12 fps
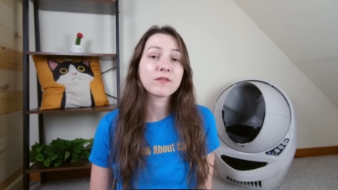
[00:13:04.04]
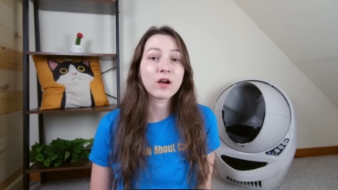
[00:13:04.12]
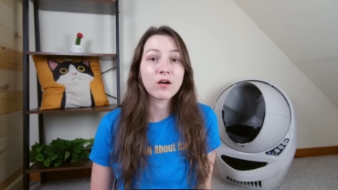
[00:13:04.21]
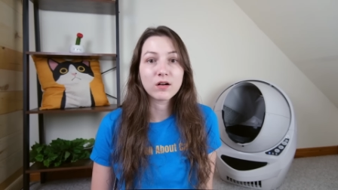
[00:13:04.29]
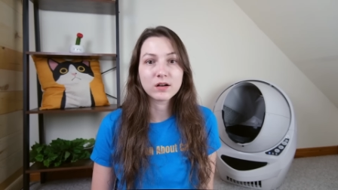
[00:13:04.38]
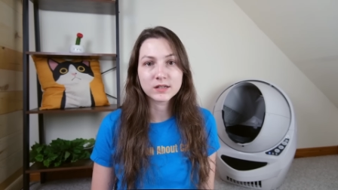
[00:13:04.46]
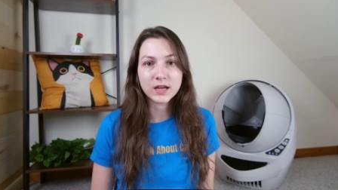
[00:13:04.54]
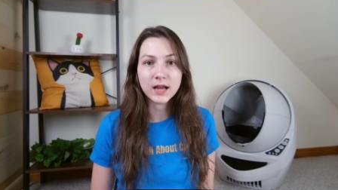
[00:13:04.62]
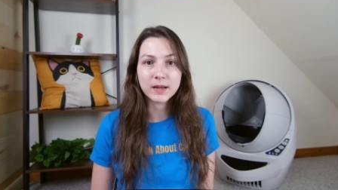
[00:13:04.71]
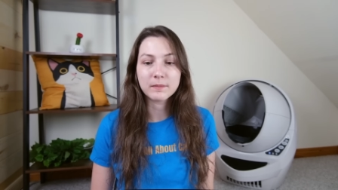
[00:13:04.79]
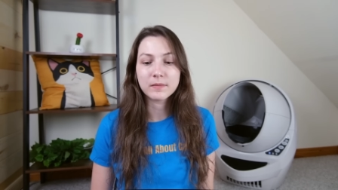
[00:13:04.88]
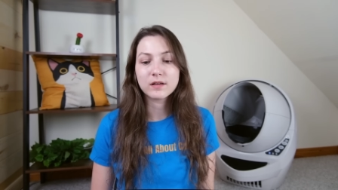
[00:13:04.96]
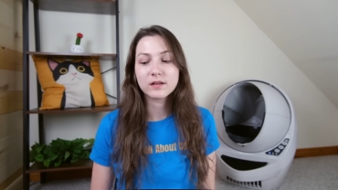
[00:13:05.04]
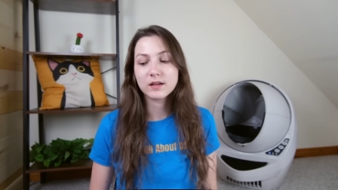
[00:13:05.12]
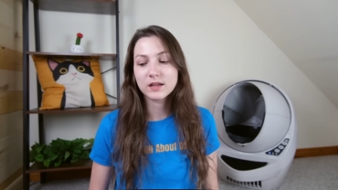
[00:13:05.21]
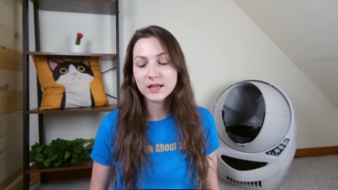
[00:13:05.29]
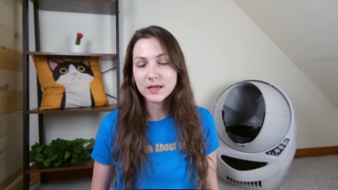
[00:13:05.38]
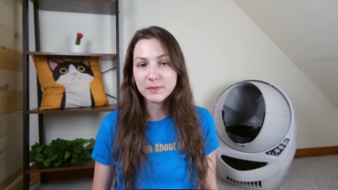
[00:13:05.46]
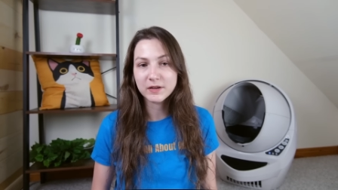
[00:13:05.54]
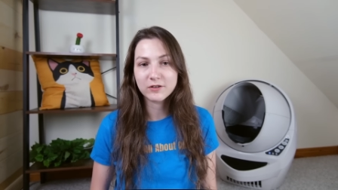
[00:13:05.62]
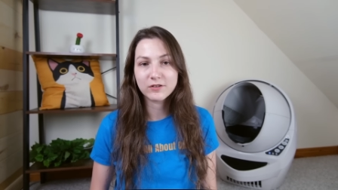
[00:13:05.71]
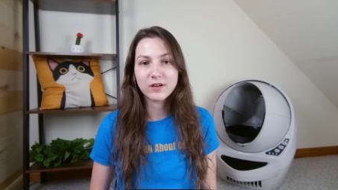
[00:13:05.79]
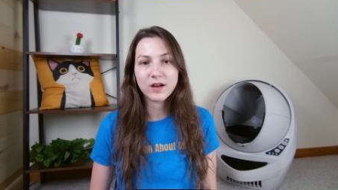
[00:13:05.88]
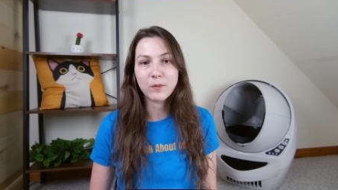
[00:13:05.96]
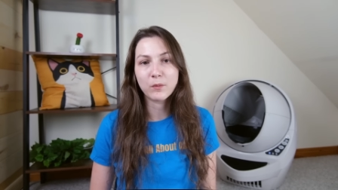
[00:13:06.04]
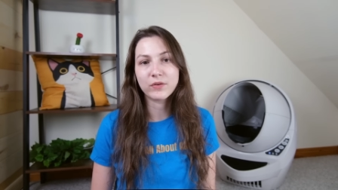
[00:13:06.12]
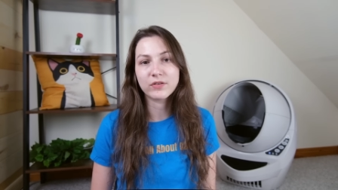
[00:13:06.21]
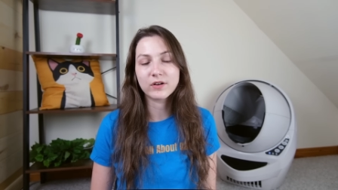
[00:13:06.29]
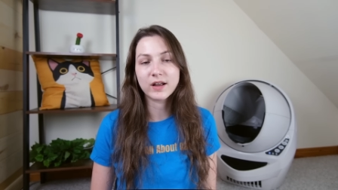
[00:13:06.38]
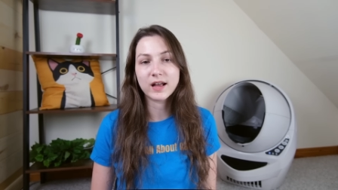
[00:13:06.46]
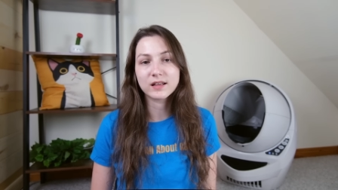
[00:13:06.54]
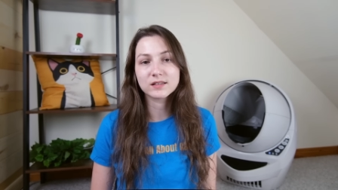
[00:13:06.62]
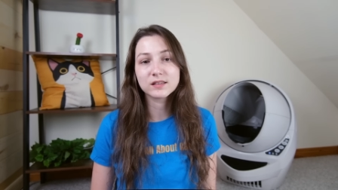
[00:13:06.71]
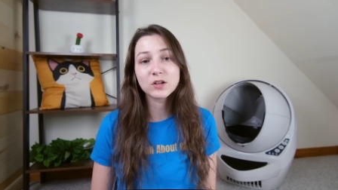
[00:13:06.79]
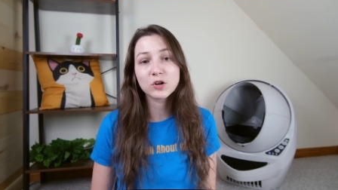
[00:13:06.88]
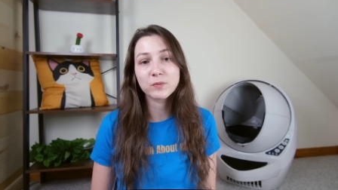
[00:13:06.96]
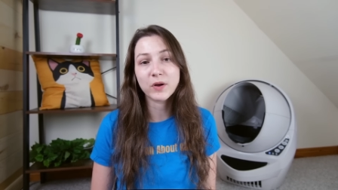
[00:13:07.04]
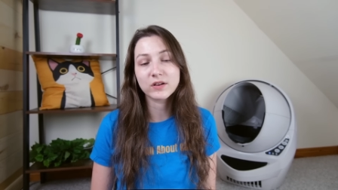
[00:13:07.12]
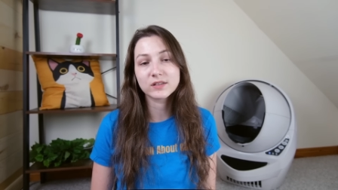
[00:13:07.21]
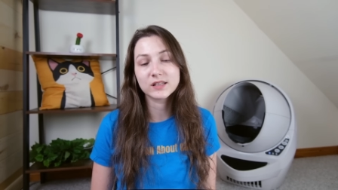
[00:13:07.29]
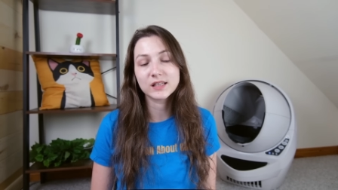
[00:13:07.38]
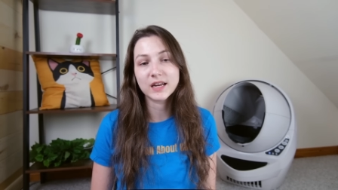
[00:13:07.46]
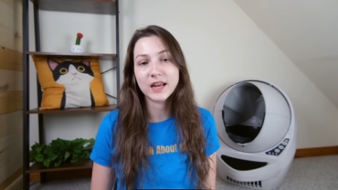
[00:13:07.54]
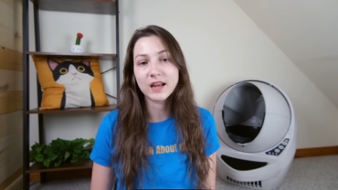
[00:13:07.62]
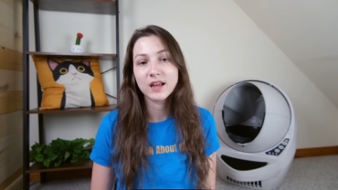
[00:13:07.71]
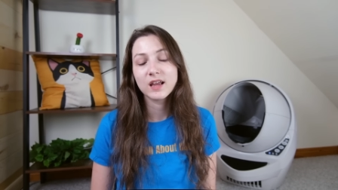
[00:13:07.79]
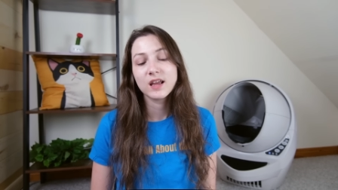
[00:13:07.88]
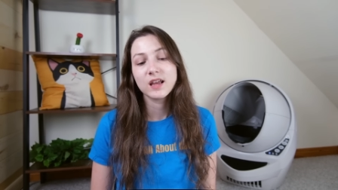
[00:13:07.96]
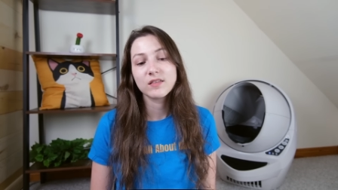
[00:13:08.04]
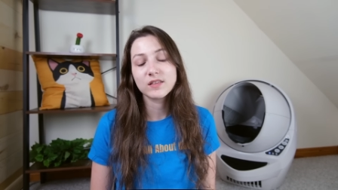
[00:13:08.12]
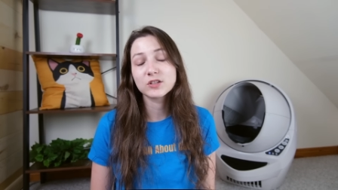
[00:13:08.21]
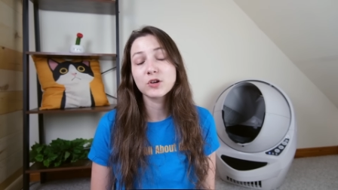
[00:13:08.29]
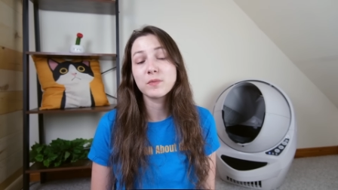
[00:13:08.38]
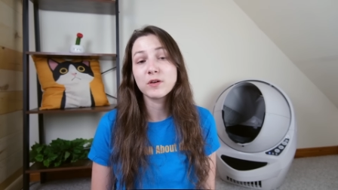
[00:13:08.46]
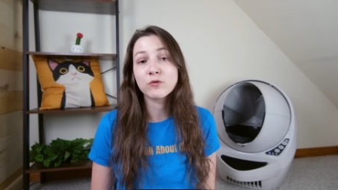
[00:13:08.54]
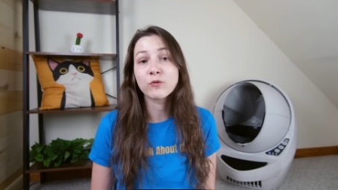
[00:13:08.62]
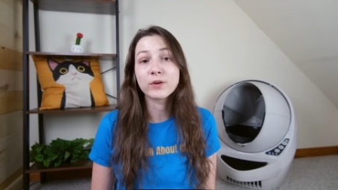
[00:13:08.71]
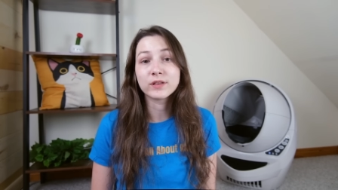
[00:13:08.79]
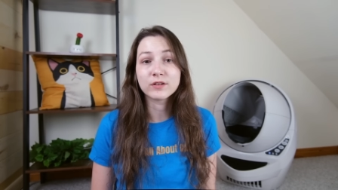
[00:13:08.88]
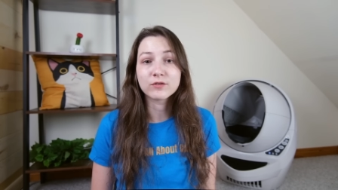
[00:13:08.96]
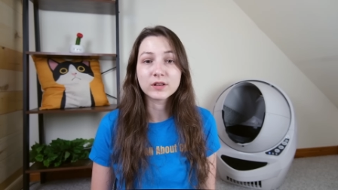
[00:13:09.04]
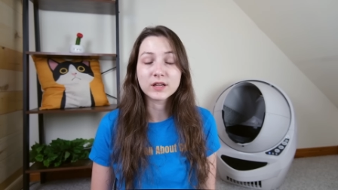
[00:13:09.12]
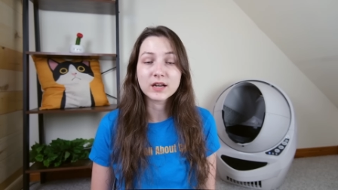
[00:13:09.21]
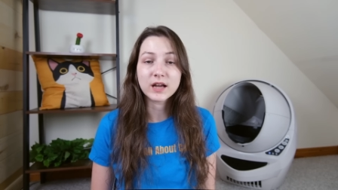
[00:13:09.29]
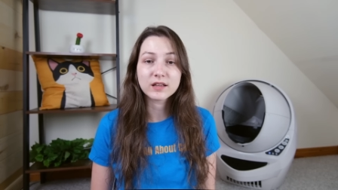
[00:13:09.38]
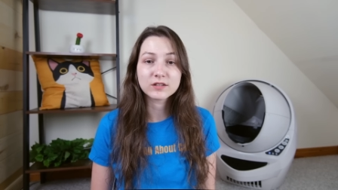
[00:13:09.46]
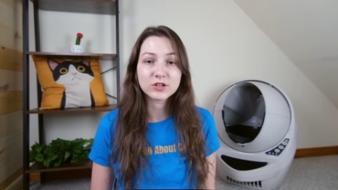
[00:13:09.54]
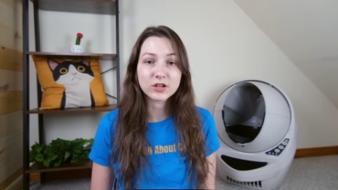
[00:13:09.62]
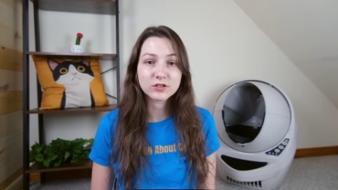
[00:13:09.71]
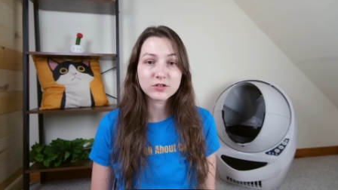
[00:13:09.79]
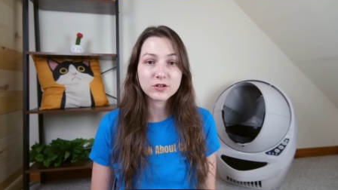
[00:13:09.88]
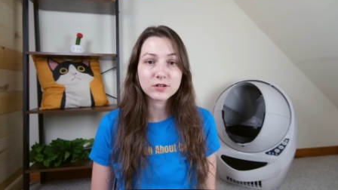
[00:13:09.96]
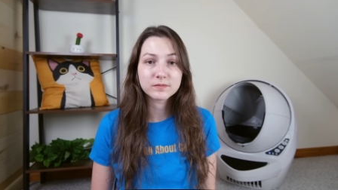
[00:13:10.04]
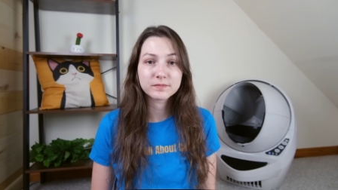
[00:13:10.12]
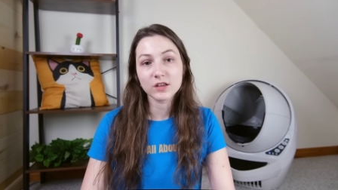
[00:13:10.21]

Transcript: a hard time keeping up with their cat's litter box cleaning, this could be a really, really nice gesture.